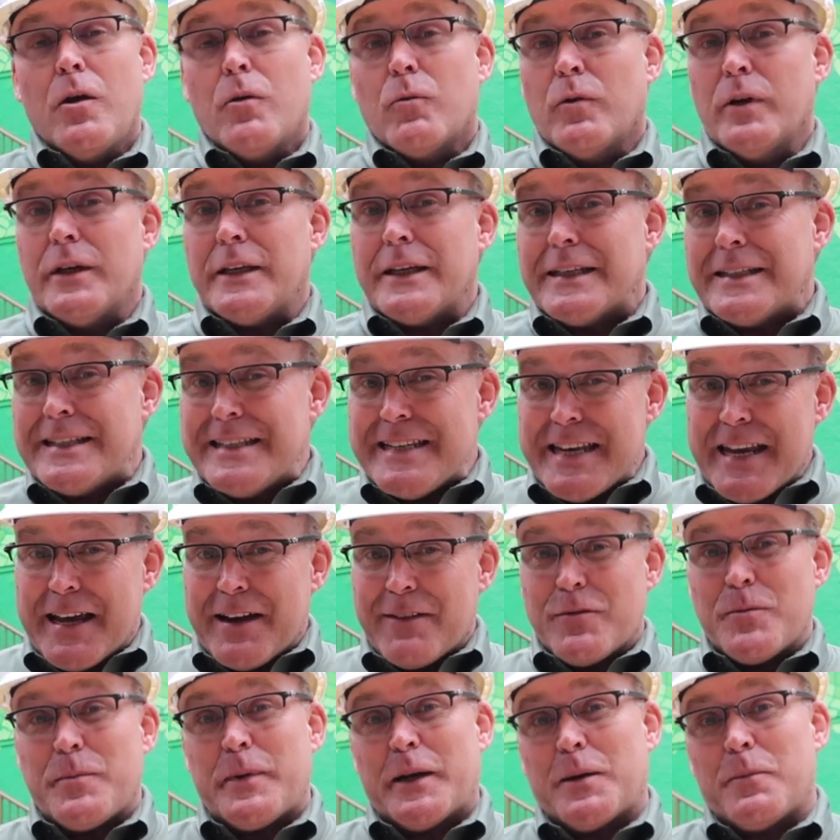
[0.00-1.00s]
really
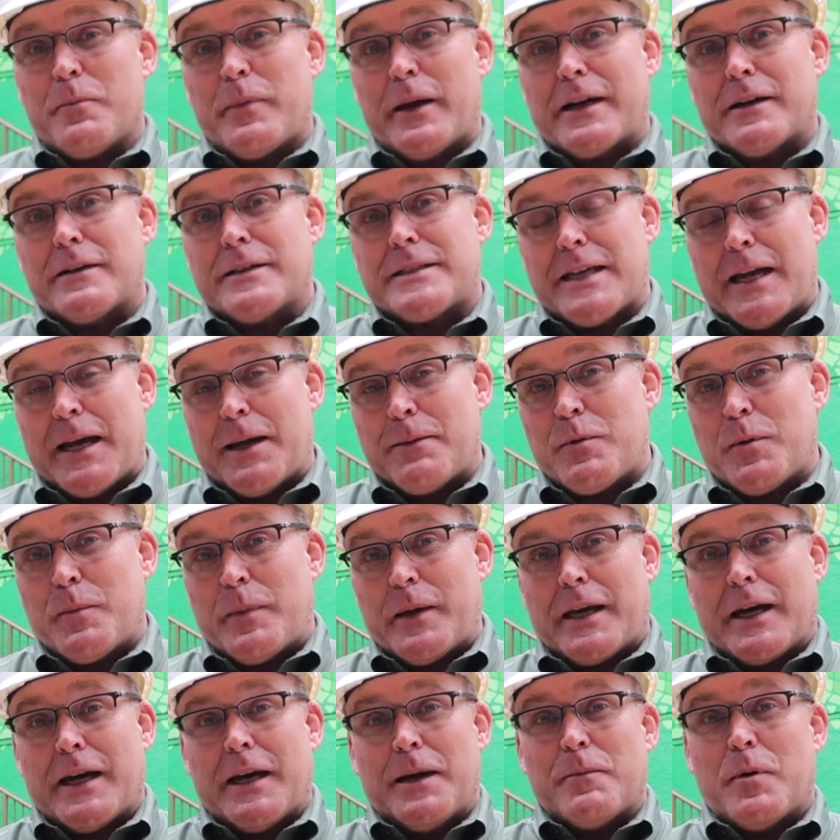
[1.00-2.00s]
never been a better time to
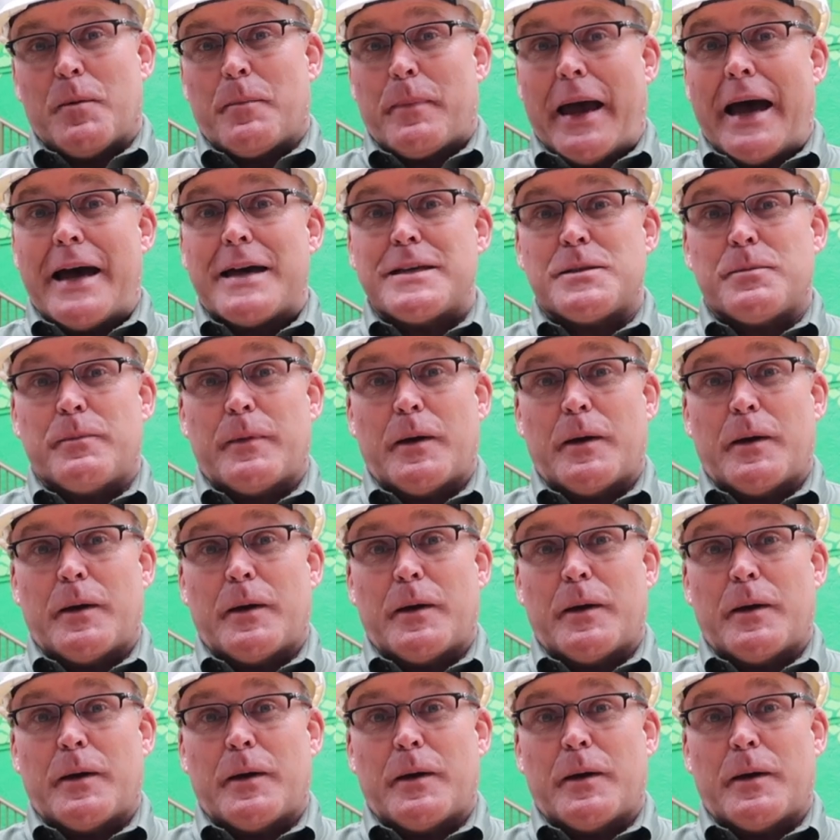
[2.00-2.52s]
become a past